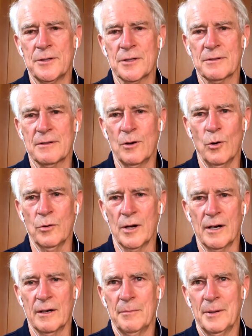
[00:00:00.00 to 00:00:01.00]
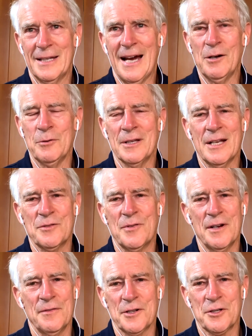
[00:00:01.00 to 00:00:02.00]
you just go there. But I don't think that's
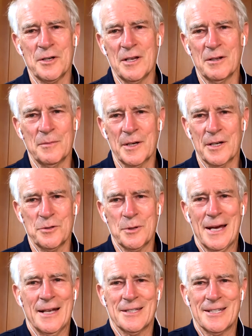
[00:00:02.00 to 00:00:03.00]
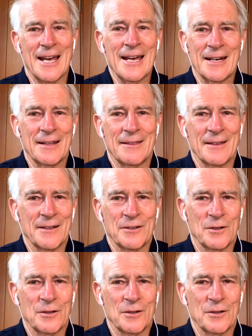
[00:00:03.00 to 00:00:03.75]
very efficient either because you can't say anything.